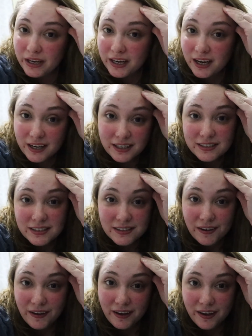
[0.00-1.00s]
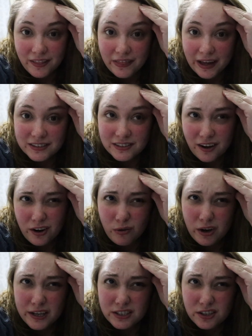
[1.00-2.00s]
because that's kind
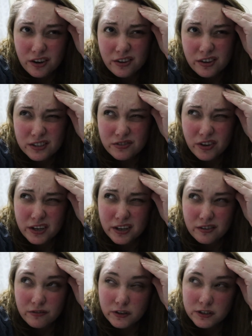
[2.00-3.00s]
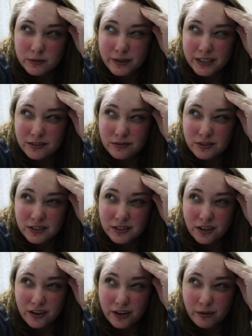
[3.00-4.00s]
of why I started this vlog in the first place was
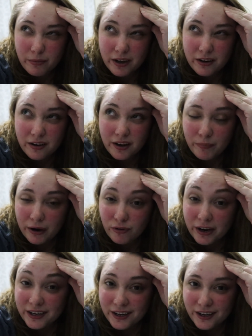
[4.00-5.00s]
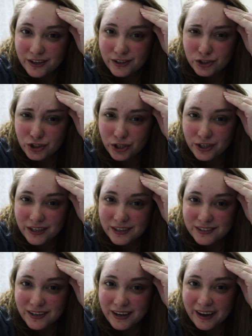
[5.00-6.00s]
to document my writing
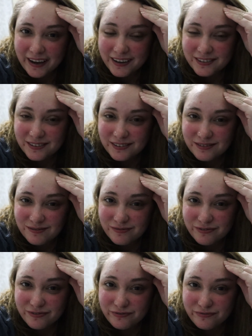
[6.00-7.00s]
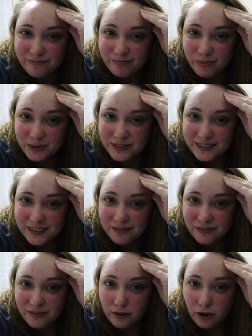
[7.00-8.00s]
journey and
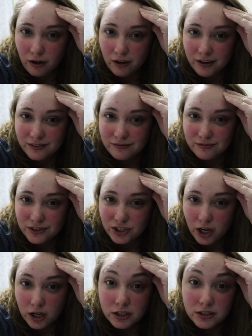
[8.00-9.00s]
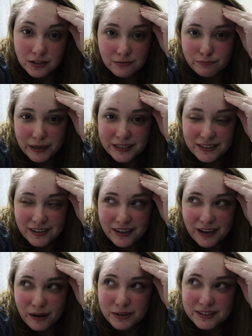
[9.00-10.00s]
mostly non-starts
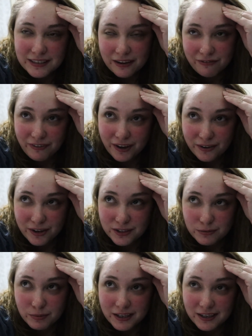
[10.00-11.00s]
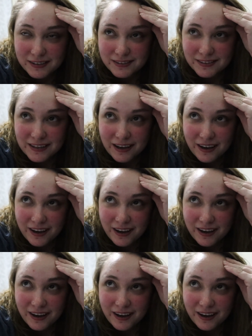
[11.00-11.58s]
basically. I wouldn't say failures because